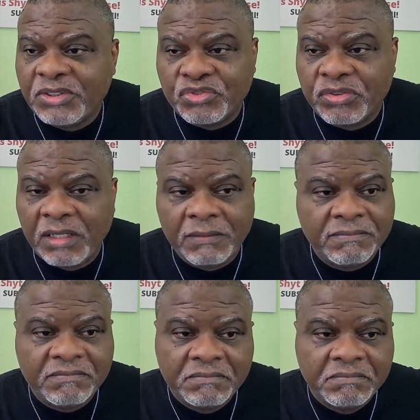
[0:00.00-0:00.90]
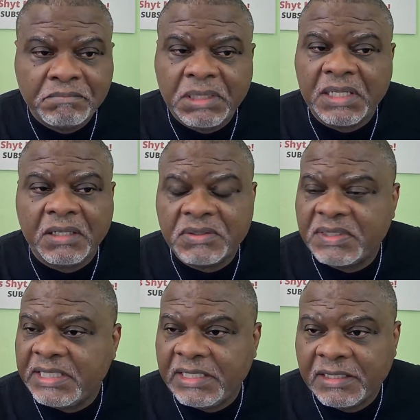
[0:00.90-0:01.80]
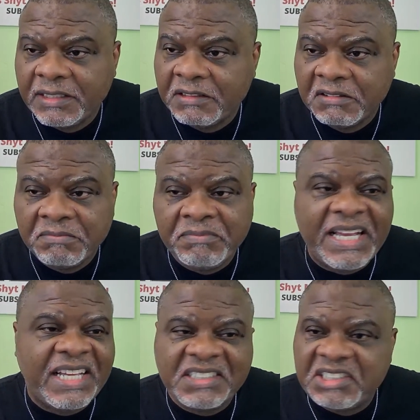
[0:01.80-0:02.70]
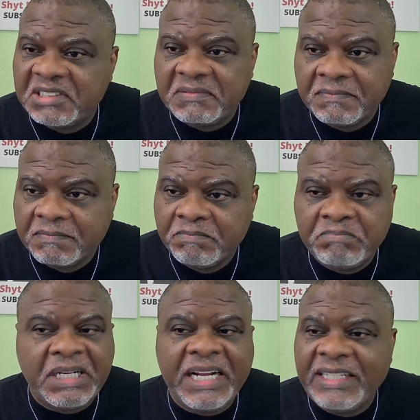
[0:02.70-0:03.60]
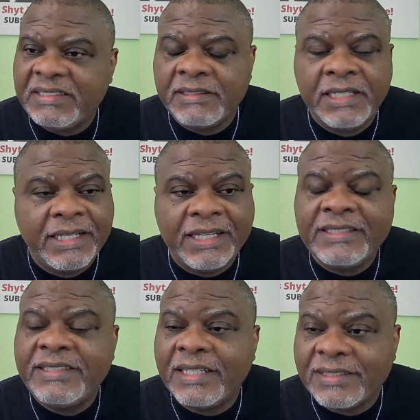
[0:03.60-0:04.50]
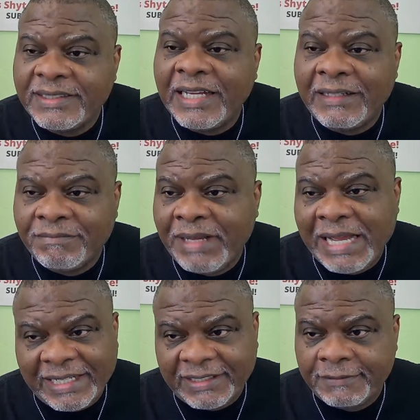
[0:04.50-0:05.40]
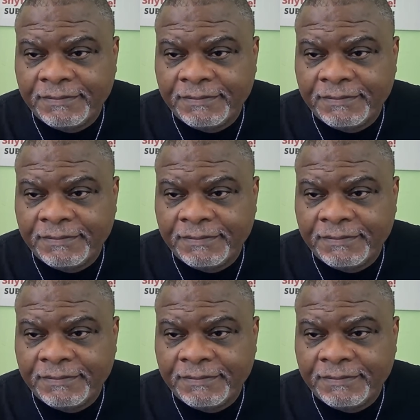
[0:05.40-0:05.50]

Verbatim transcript: is Trump, Pelosi, Manchin, Biden, it does not matter.